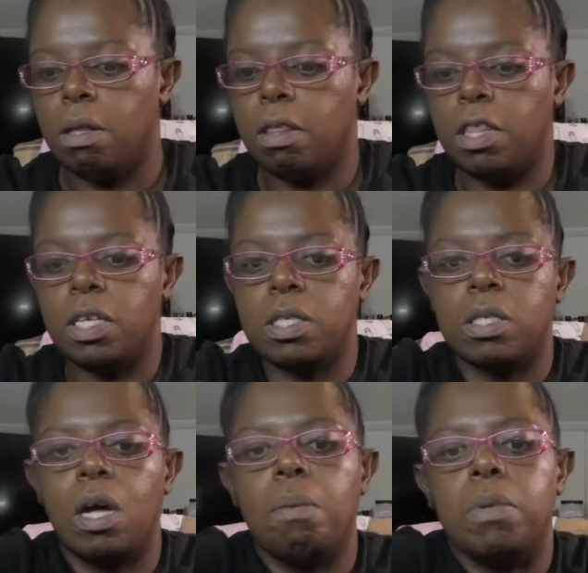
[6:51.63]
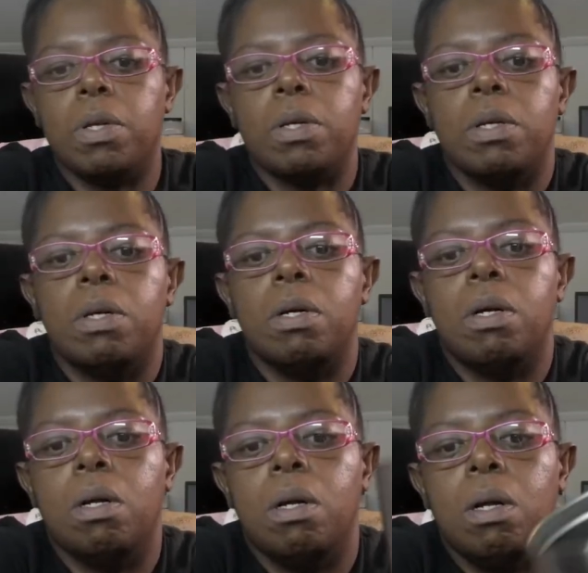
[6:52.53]
this tumbler.
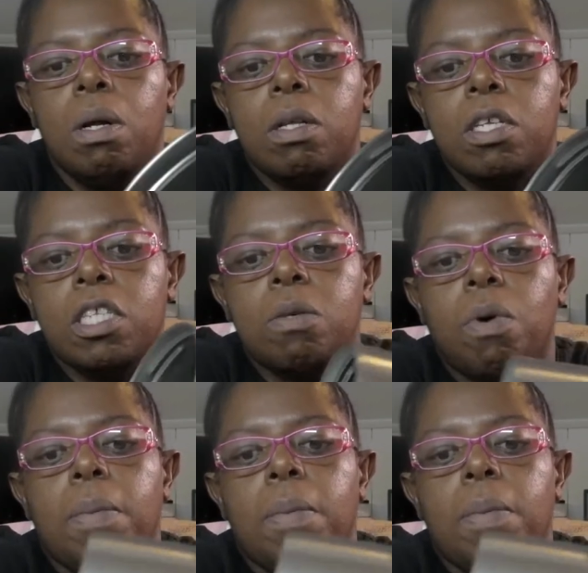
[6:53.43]
This is the one